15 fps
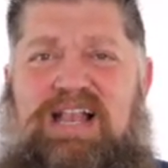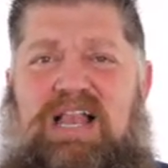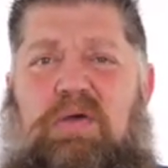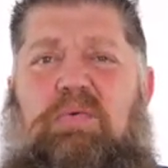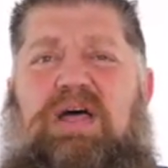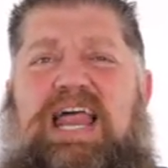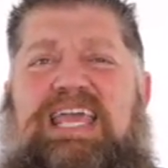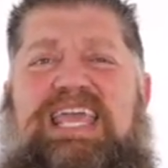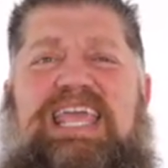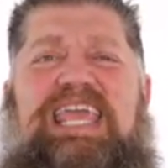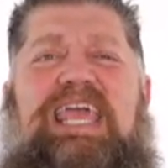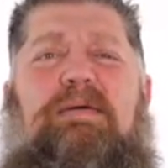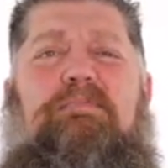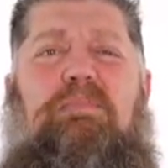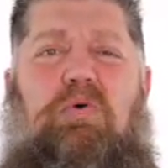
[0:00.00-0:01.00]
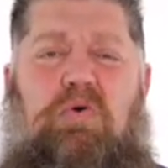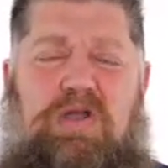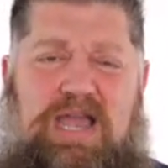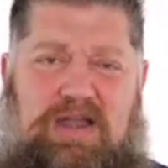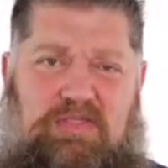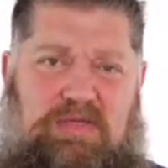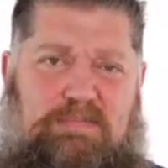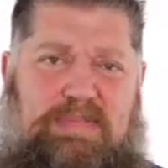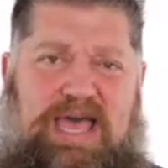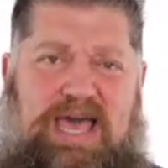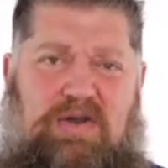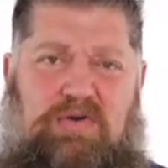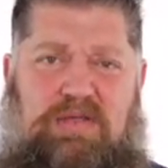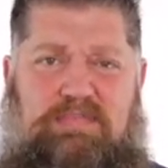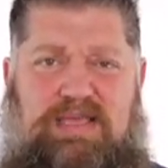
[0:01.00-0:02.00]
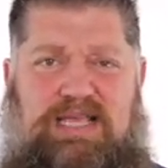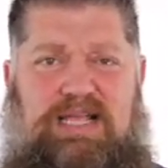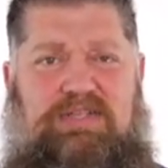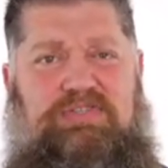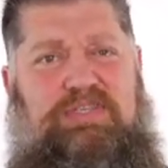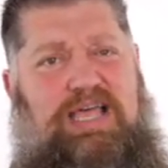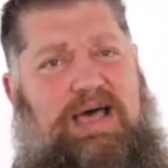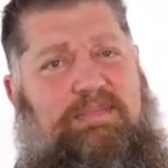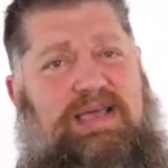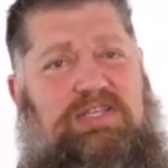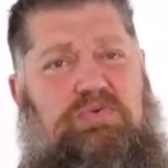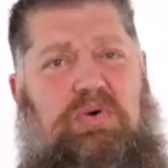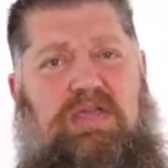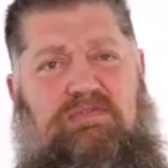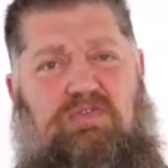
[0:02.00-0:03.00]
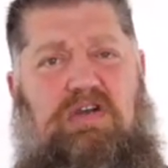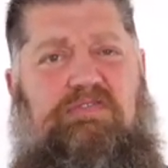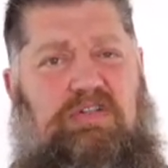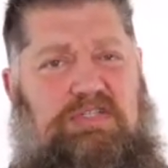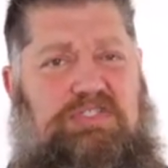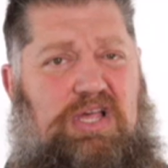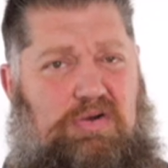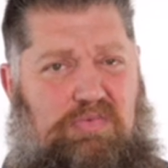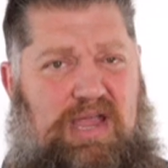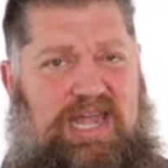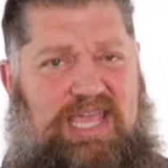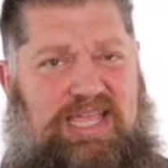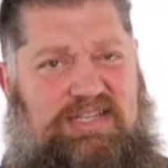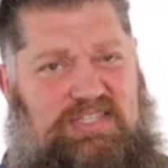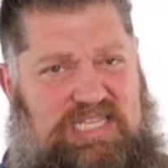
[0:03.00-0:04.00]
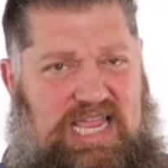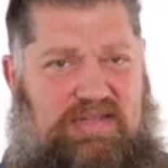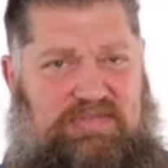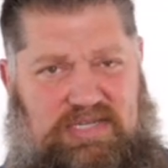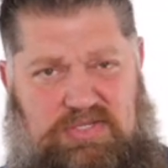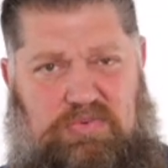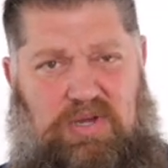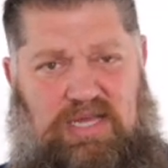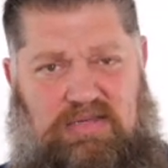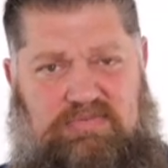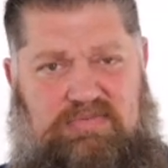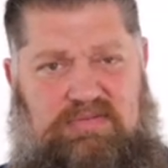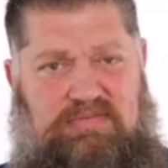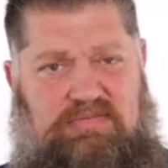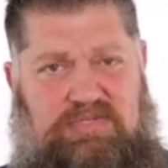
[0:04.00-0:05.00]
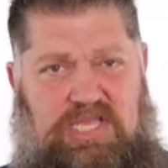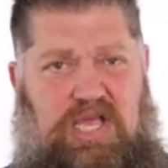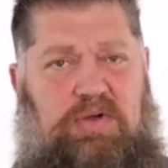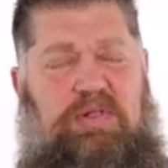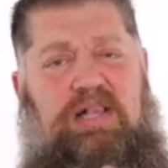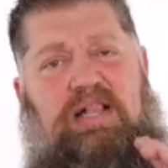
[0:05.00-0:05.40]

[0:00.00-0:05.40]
Well, I can get more out of the battery because I'm at 24 volts already instead of at 12. So